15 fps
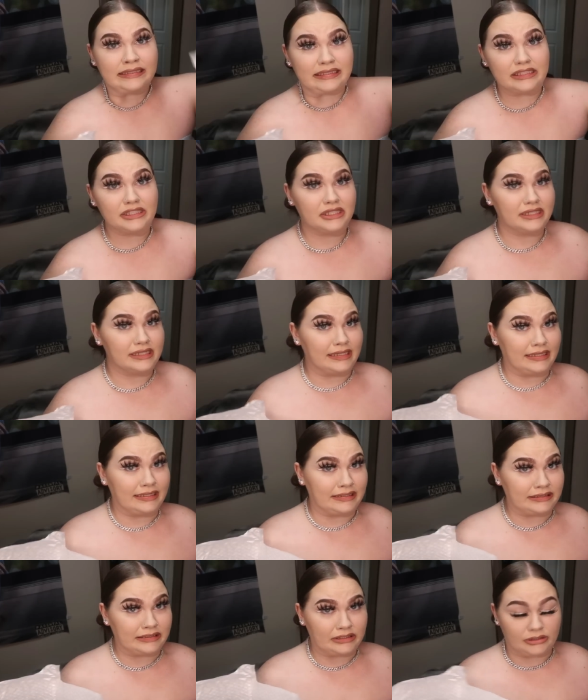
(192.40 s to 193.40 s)
let's just get
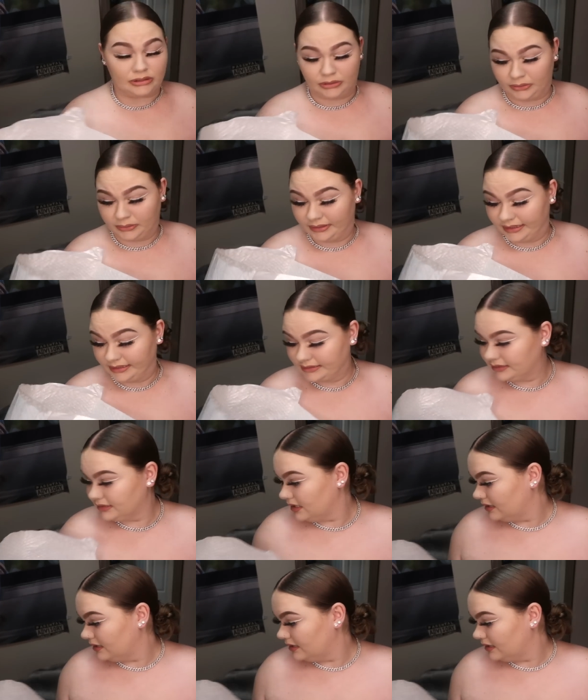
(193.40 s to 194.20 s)
into it.